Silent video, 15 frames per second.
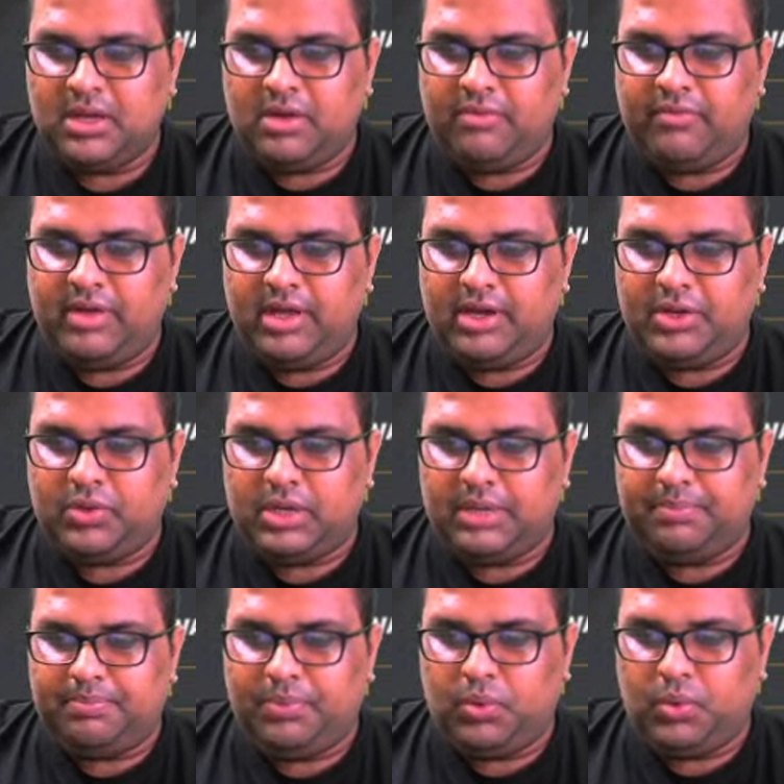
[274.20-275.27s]
where you can
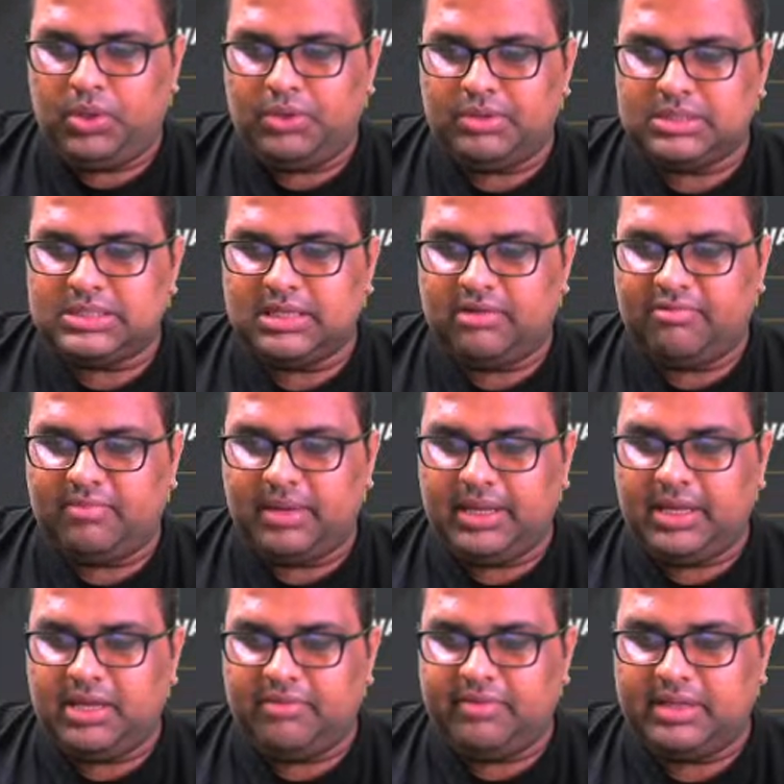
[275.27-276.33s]
prove yourself by
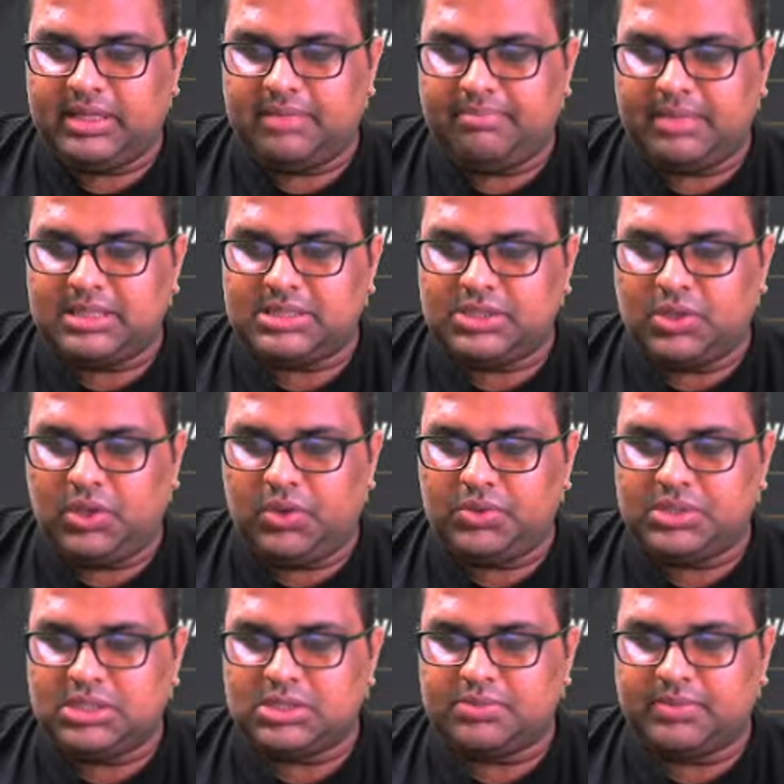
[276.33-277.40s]
giving the best
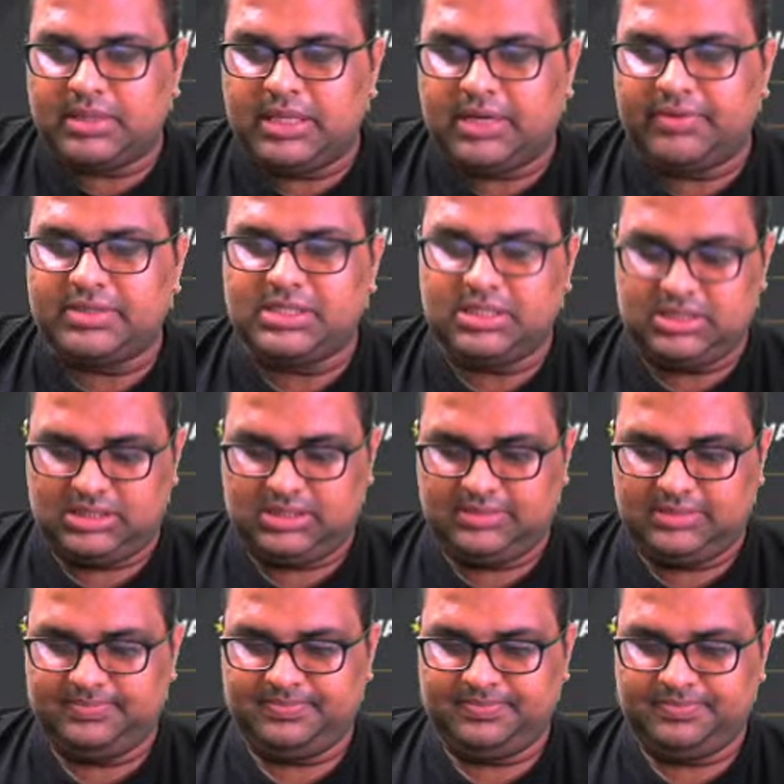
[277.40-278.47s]
solutions for the questions.
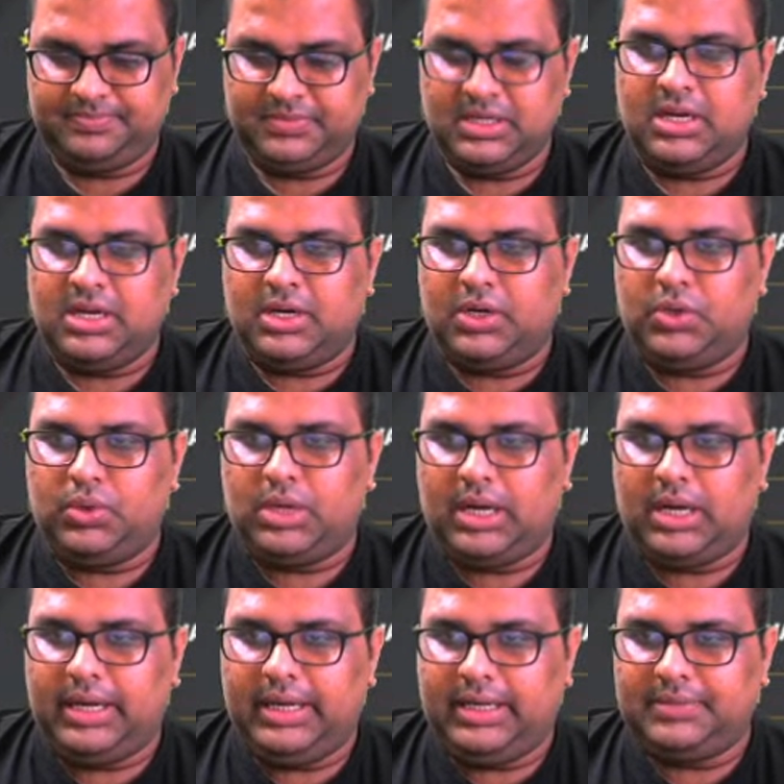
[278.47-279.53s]
Do
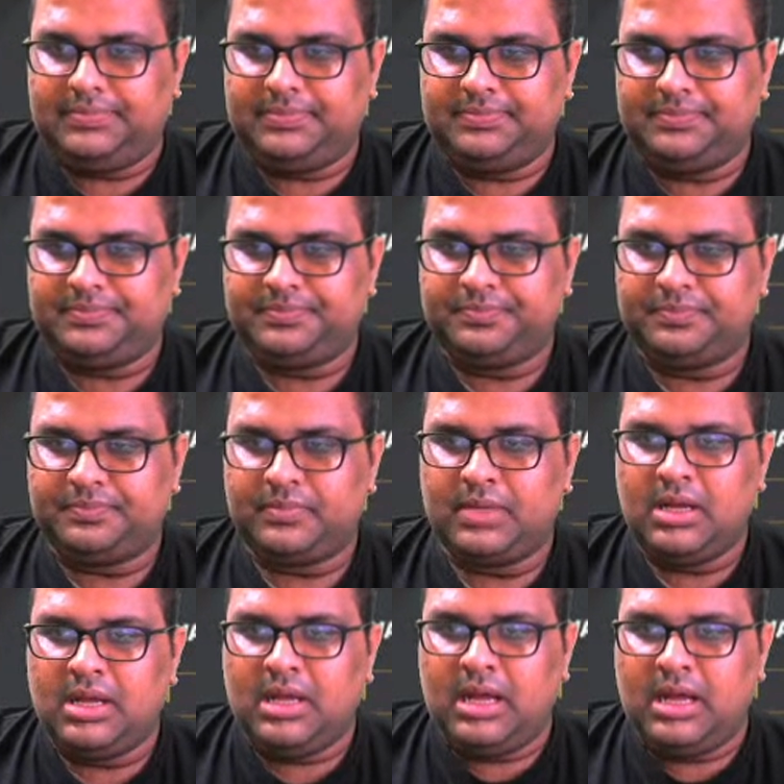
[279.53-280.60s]
try it.
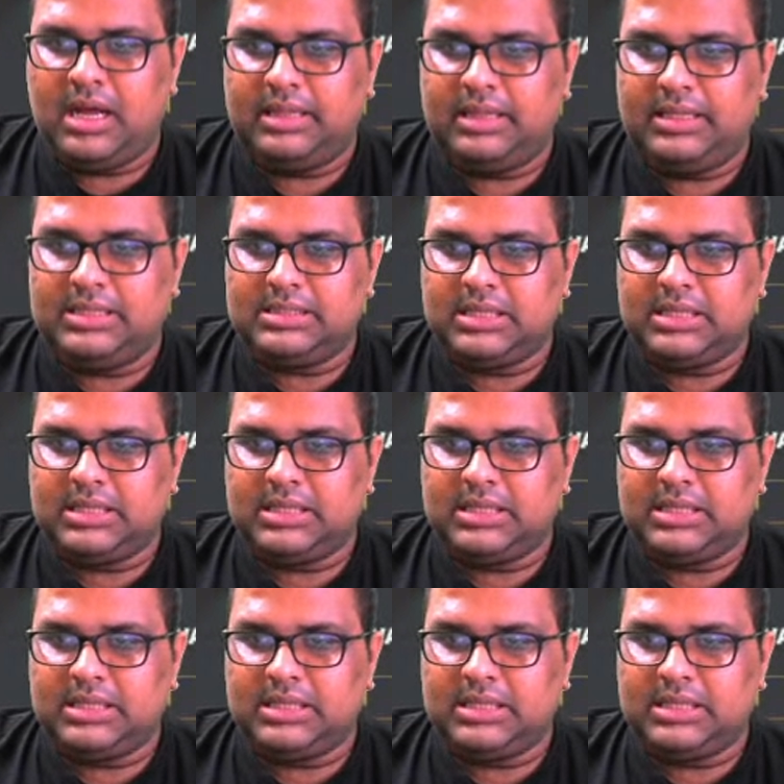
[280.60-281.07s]
And these